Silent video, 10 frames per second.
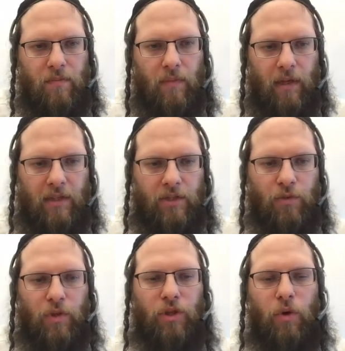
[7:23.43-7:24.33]
And since
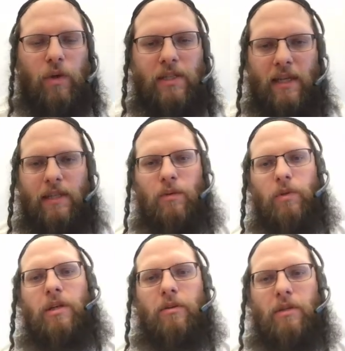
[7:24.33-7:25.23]
we know exactly
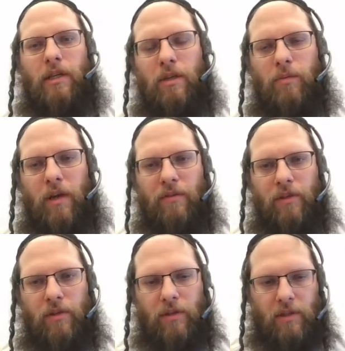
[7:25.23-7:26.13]
what kind of data we have
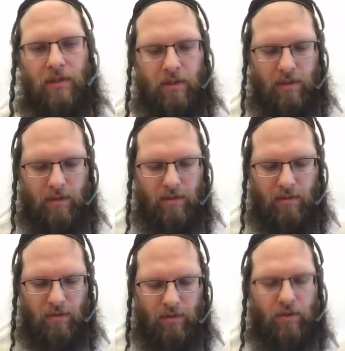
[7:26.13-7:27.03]
here, this is
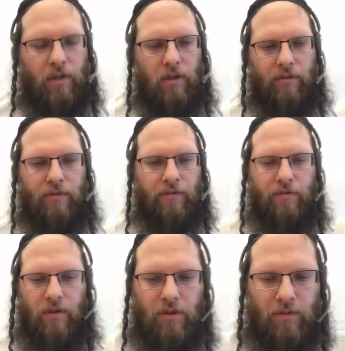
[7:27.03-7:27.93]
good enough
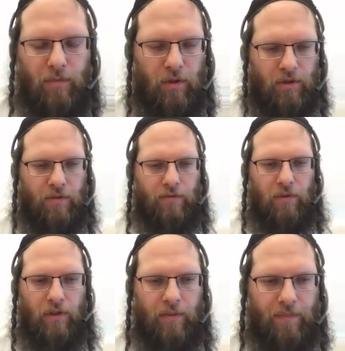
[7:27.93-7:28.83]
for us to parse it
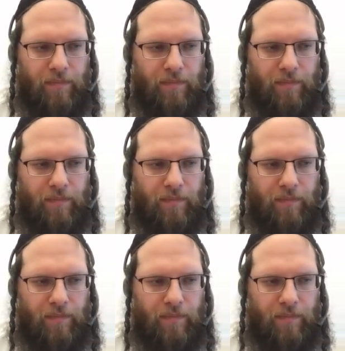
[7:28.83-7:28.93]
fully.